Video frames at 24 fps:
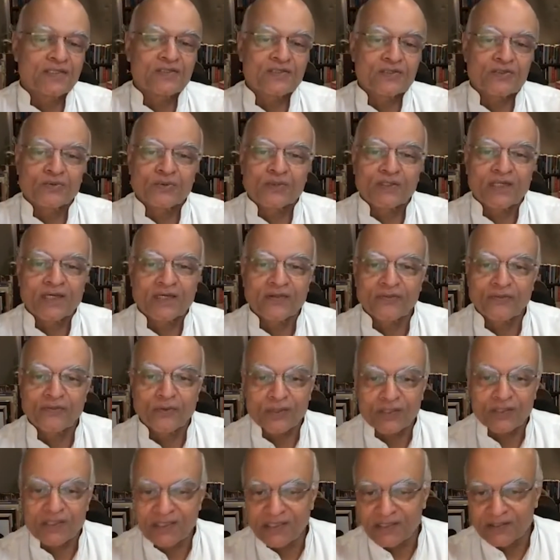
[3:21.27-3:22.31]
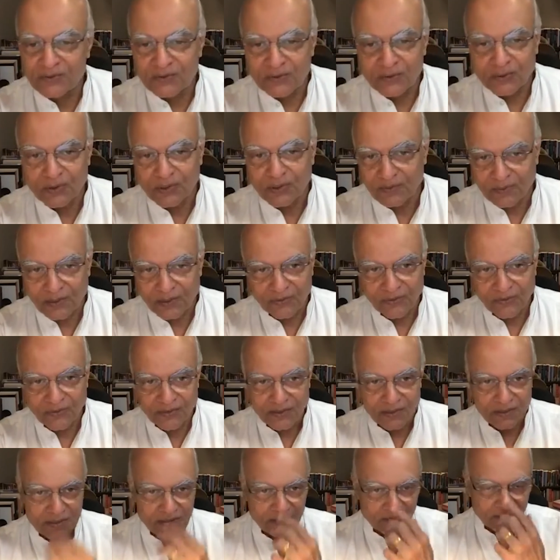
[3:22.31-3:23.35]
So what I thought I'd do in about
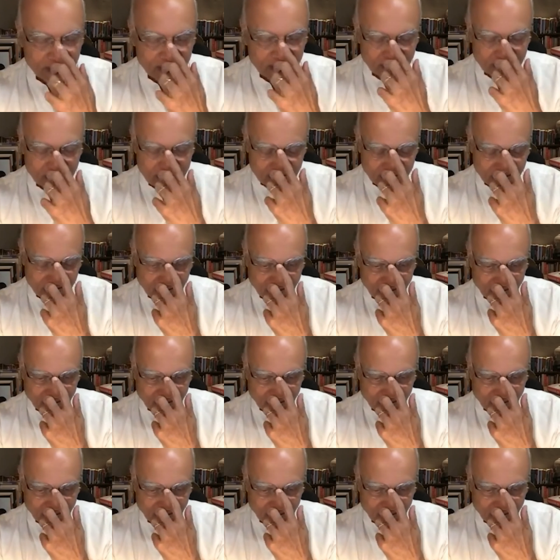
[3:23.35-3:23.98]
30 minutes